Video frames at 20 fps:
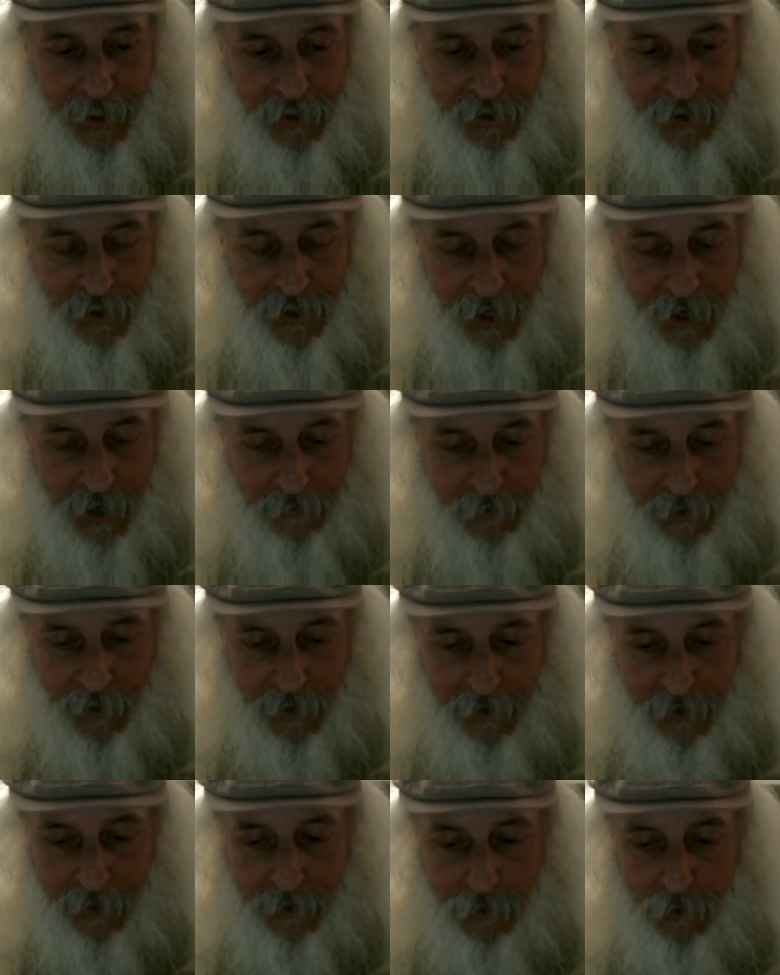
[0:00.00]
and stuff, you
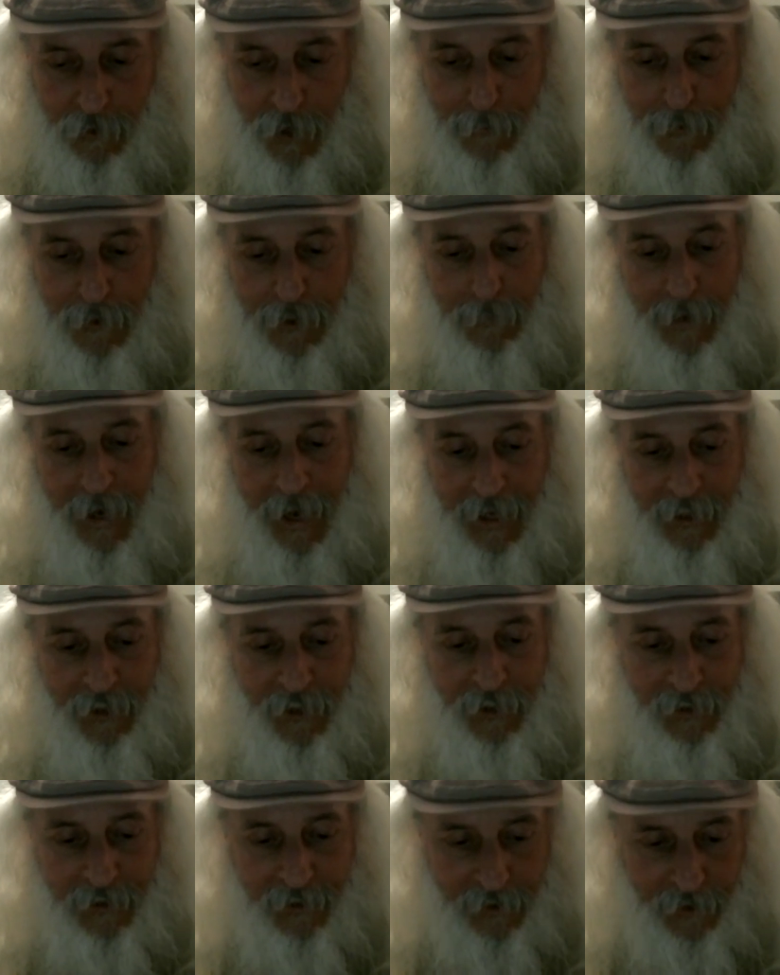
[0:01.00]
know, you drop some
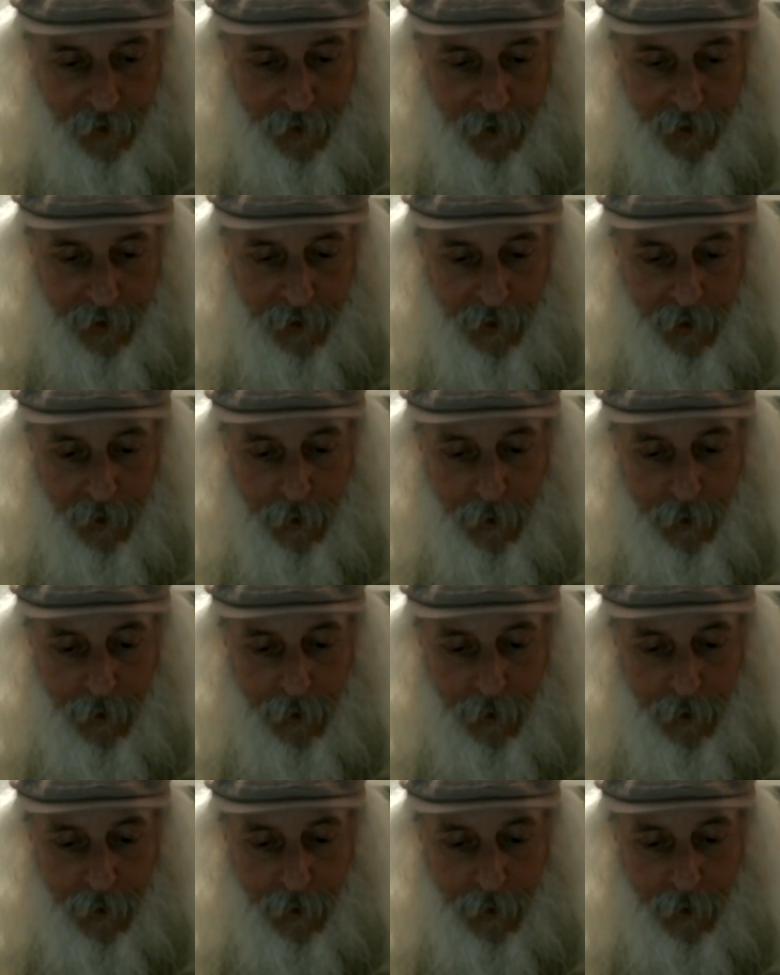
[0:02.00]
acid and you're going to